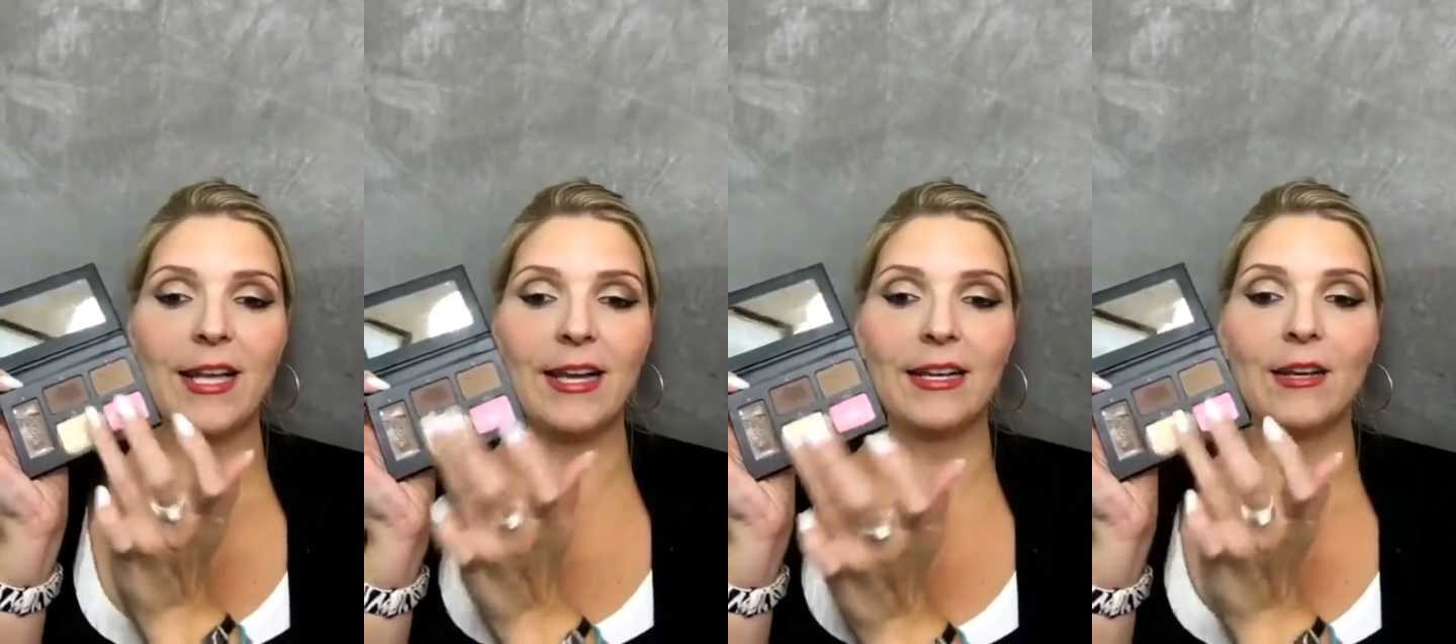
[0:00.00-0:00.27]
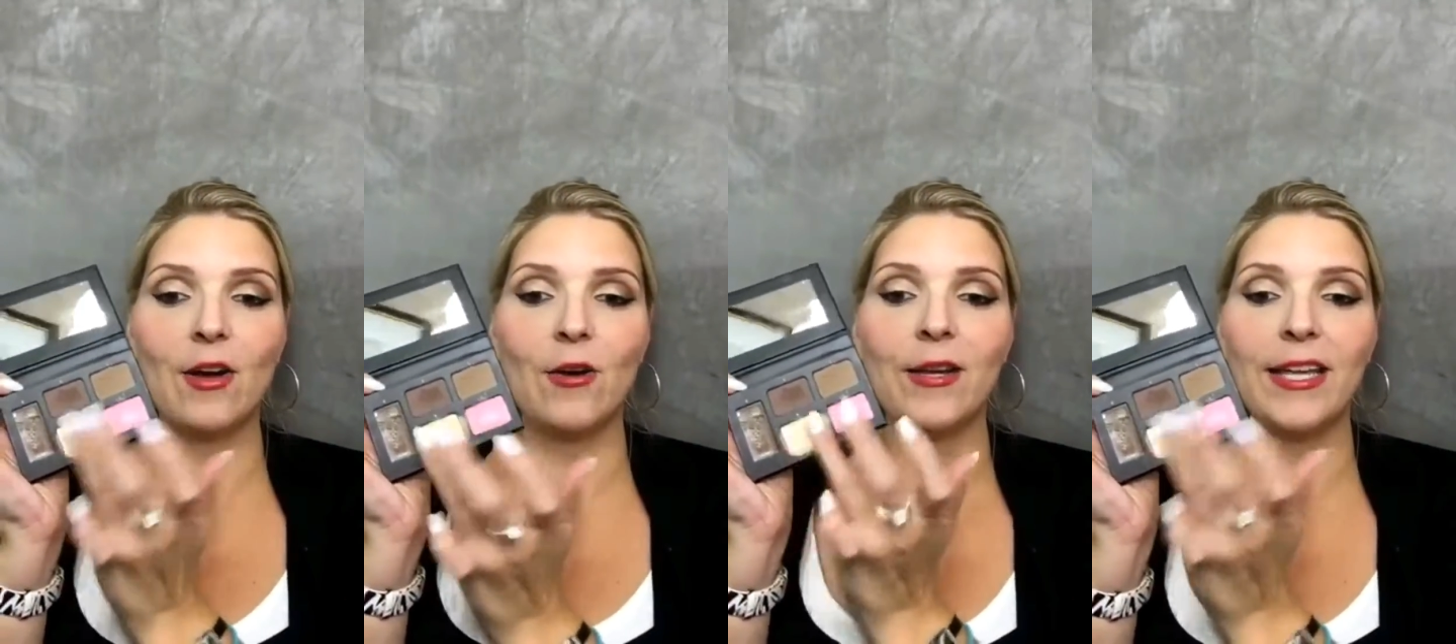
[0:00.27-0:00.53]
kind
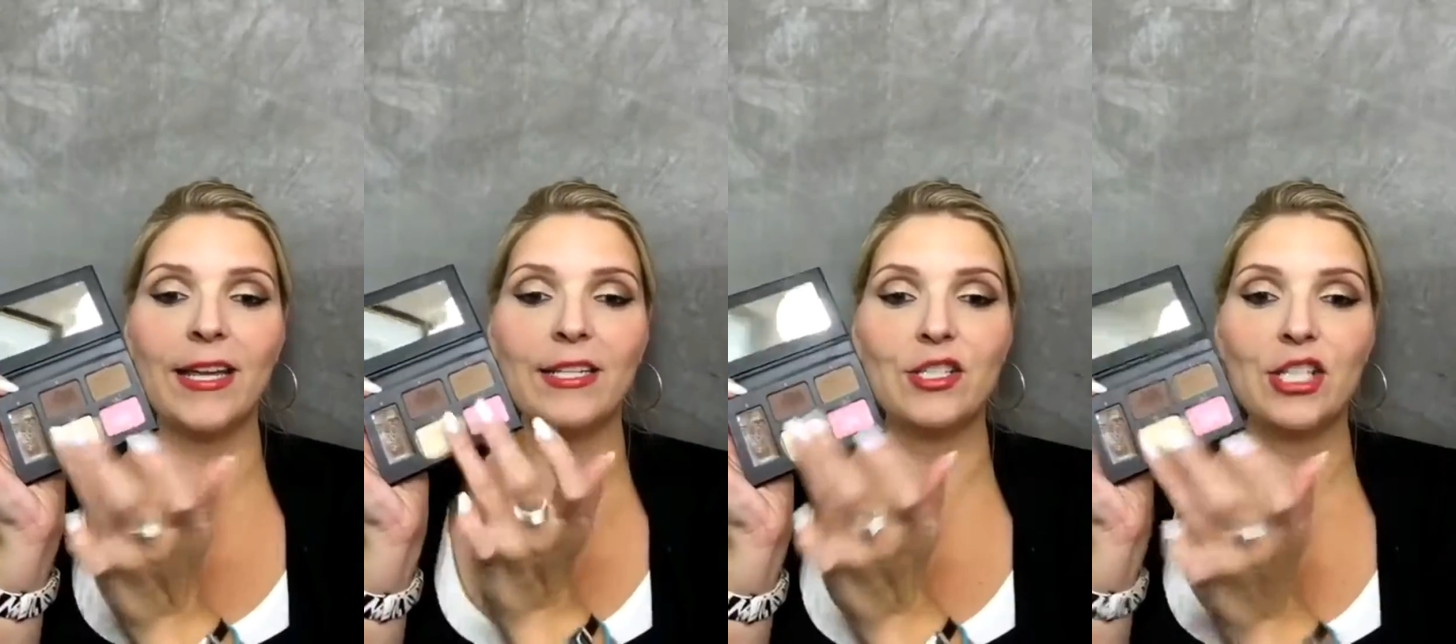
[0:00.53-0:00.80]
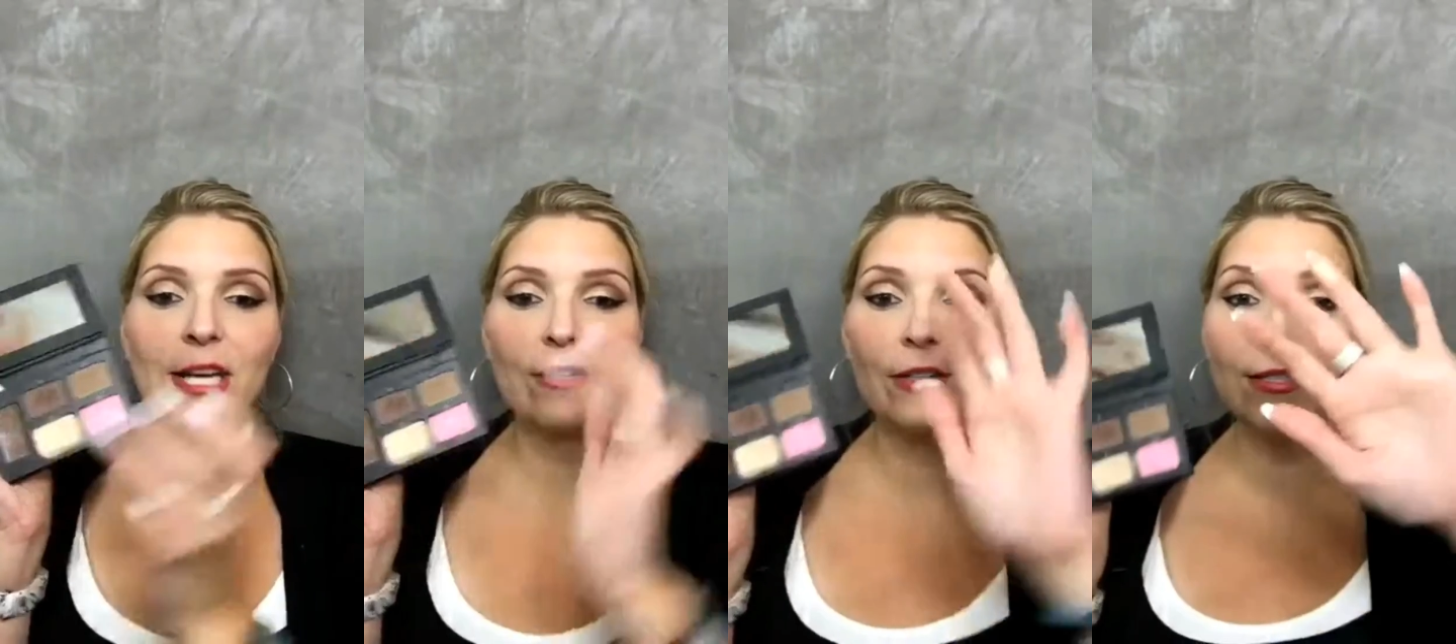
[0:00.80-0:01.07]
of go and get a
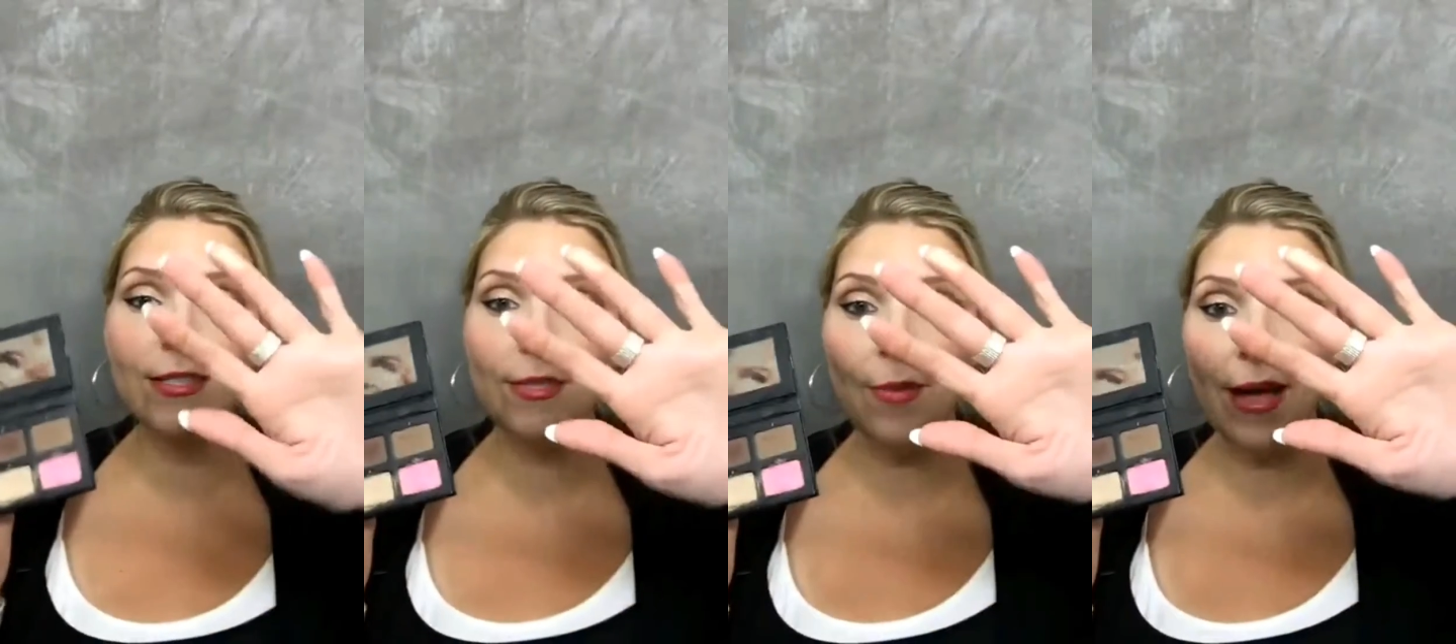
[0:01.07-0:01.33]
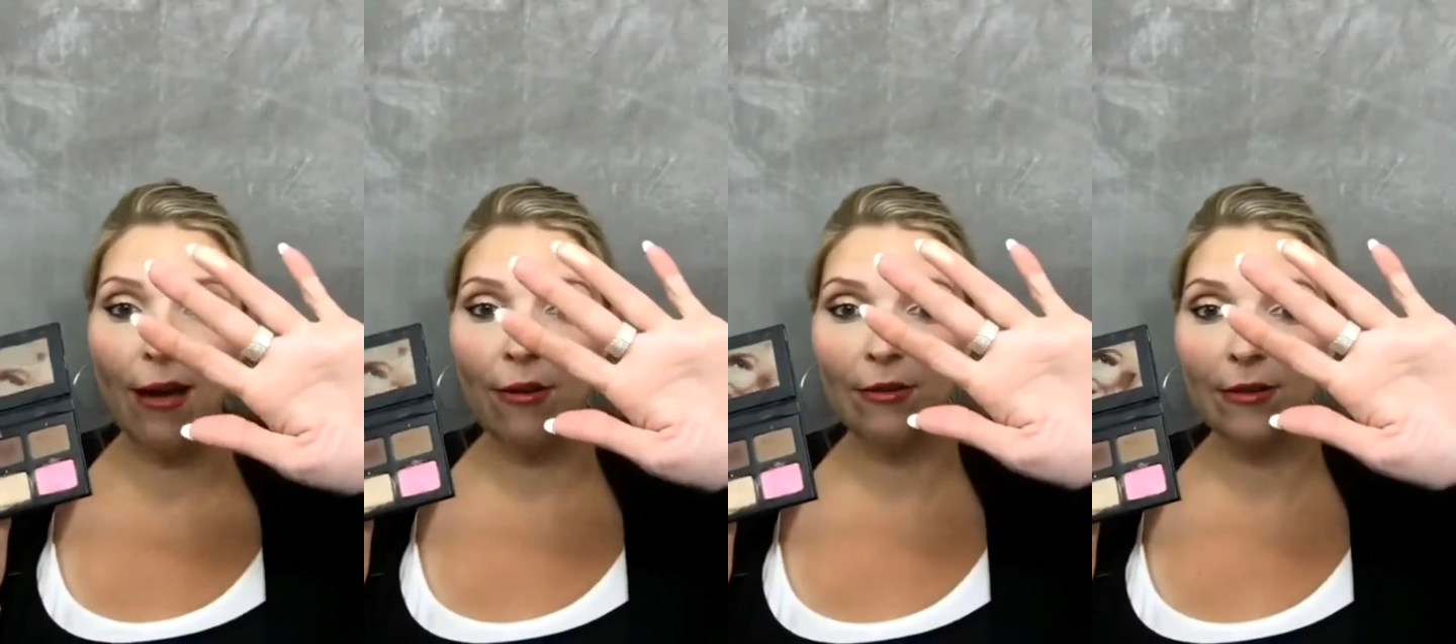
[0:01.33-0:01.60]
generous
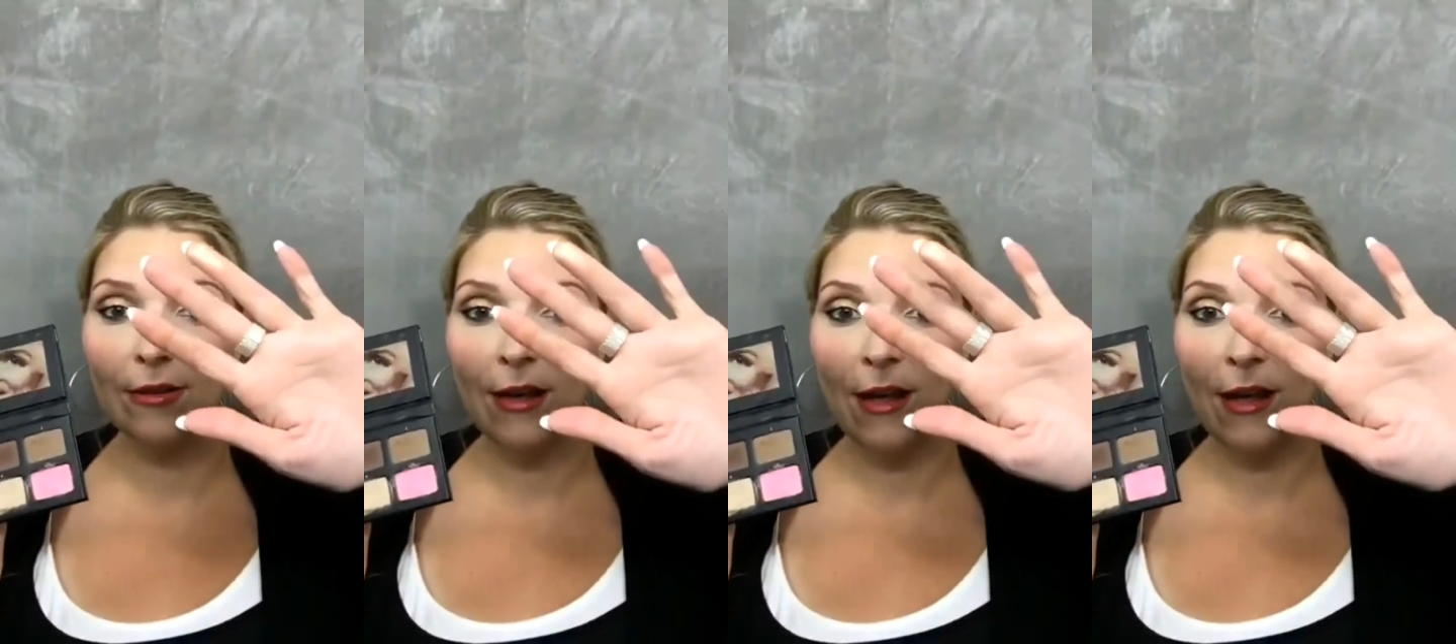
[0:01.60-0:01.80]
amount